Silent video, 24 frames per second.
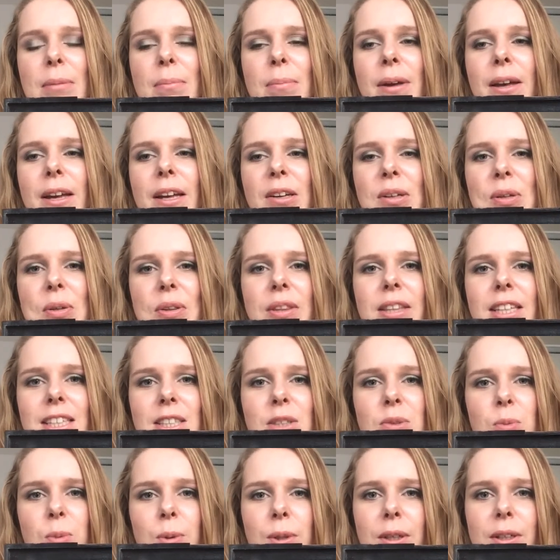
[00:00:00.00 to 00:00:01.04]
the pan on
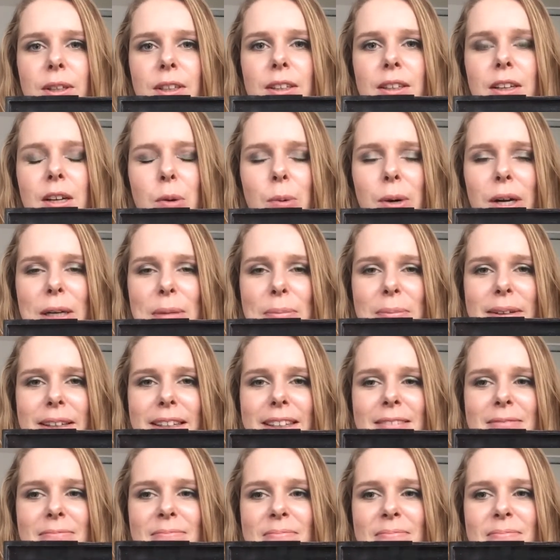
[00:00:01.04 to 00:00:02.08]
this one quite a
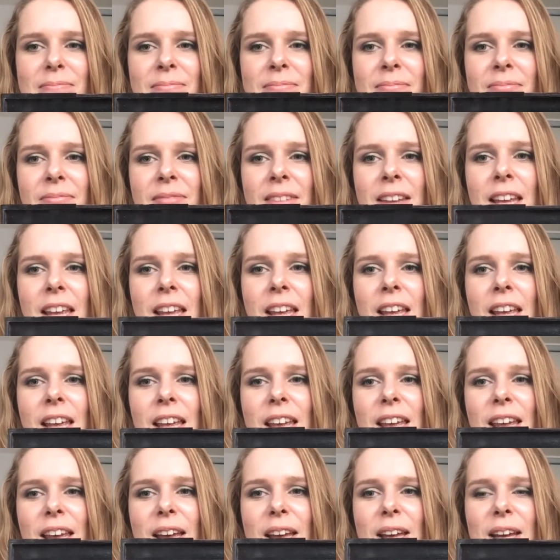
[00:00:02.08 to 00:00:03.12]
bit.
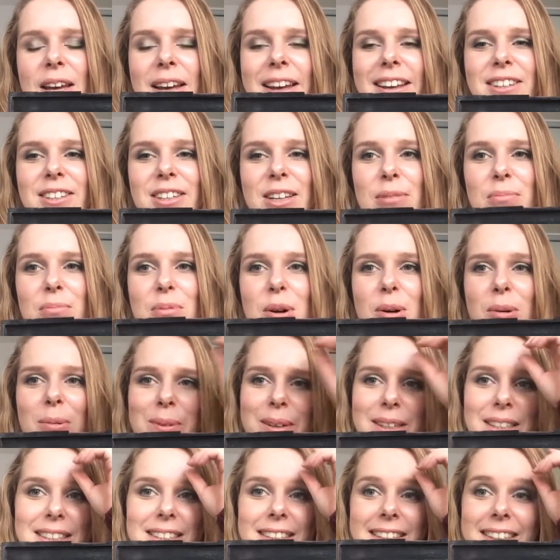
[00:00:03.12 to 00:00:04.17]
Uh, as you can
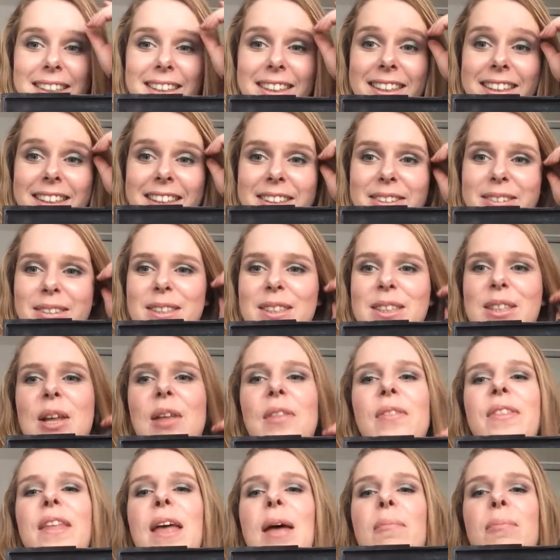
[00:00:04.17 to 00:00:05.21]
probably see, there is
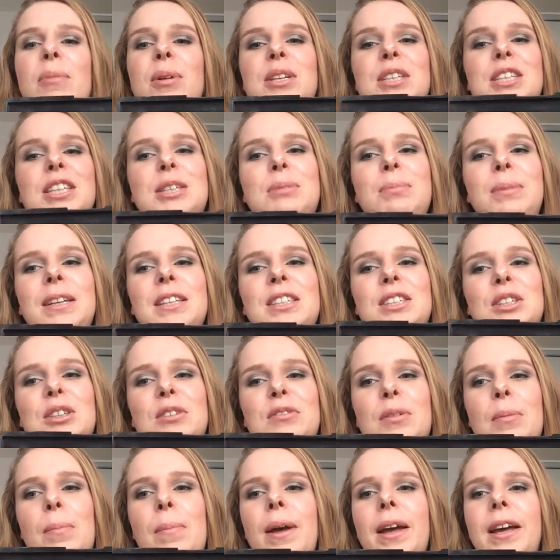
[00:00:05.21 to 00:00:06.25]
not that much expansion
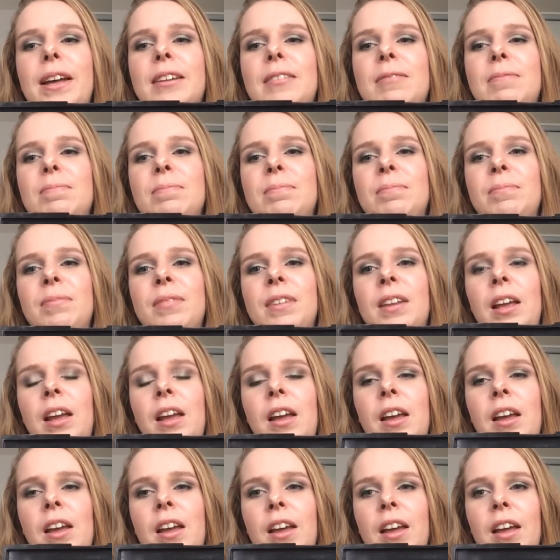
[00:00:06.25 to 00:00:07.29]
of the pan.
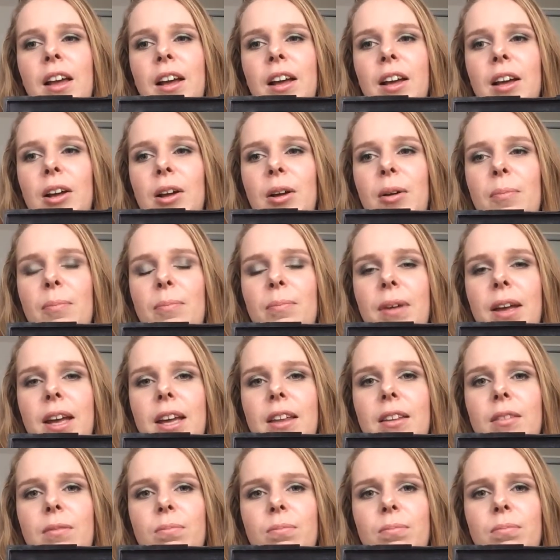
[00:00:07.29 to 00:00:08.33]
Um,
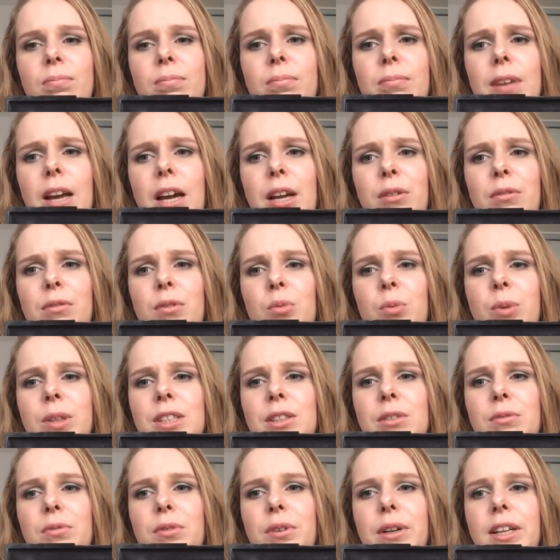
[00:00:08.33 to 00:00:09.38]
and kind of a
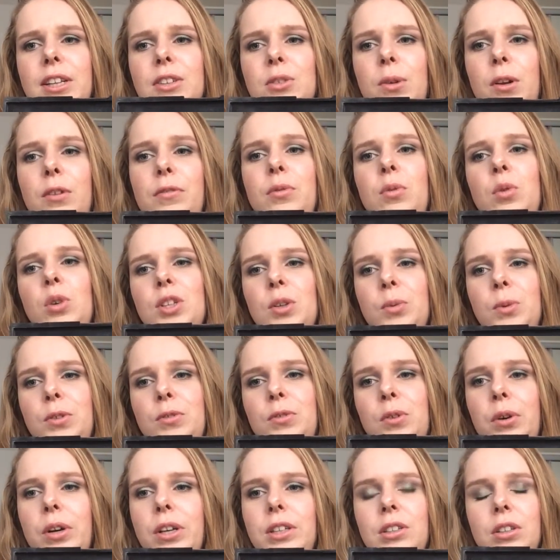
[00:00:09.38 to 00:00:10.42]
reason for that as well, of course I was
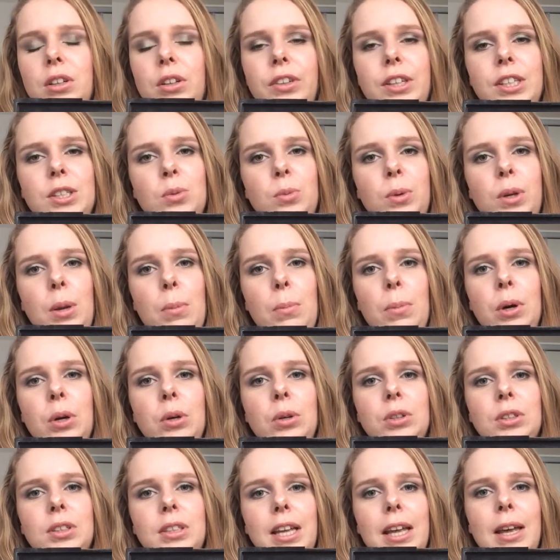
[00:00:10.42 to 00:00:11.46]
focusing on this one the
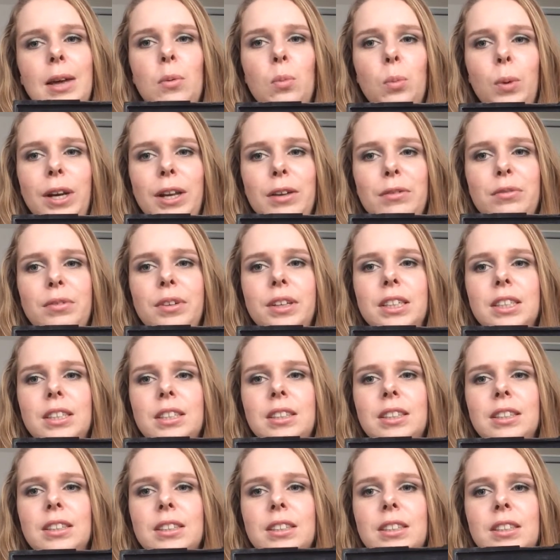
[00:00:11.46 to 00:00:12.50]
most and when I
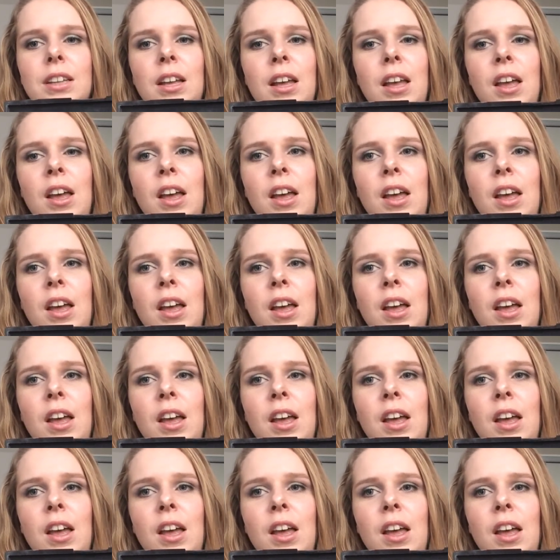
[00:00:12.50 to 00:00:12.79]
finished this